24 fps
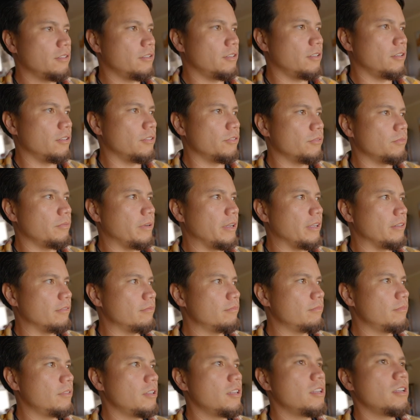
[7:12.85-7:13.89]
Girls went
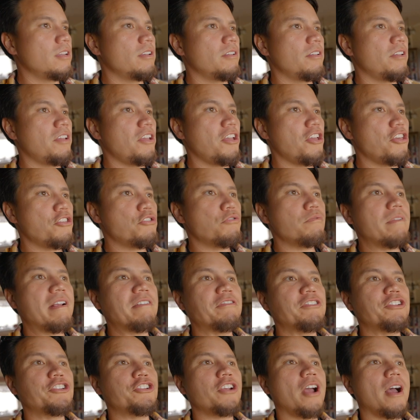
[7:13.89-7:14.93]

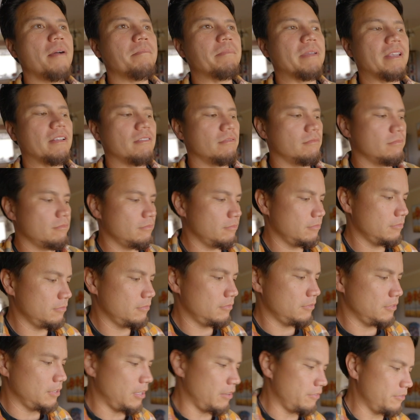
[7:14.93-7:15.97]
thrift shopping.
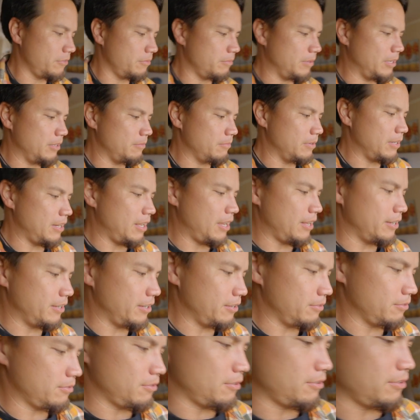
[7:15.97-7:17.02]
Left me and my dad
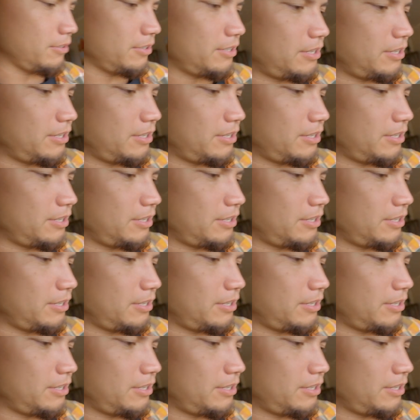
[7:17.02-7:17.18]
here with all the